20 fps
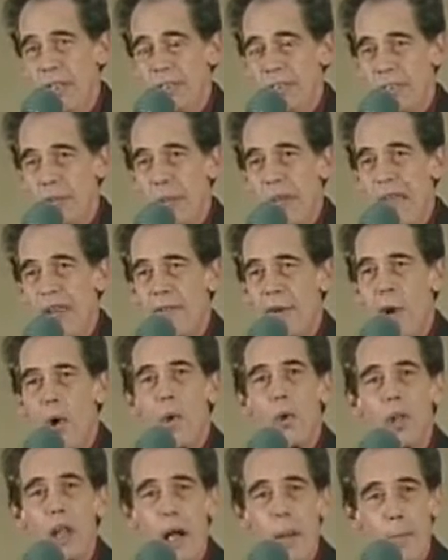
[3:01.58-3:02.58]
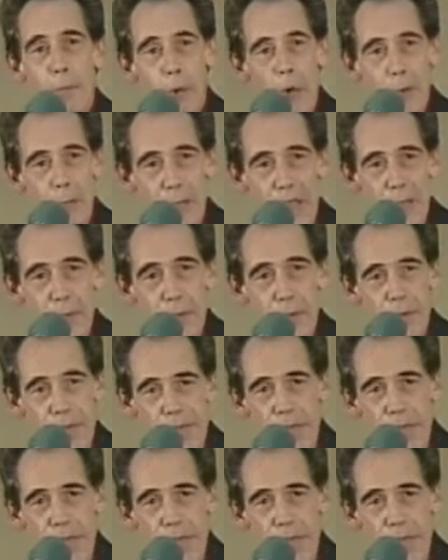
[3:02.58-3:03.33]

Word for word: is, is we have a whole lot more people,